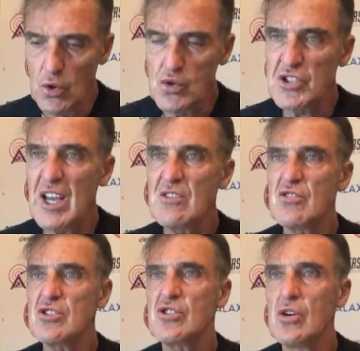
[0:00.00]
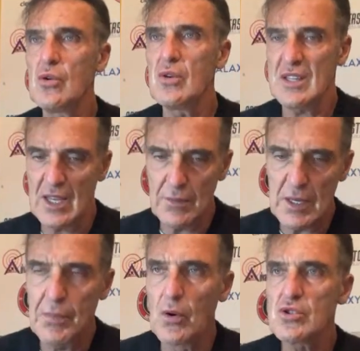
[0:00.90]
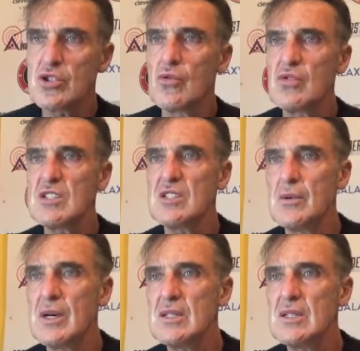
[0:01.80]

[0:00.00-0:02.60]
secondary school. He came to Port School recently.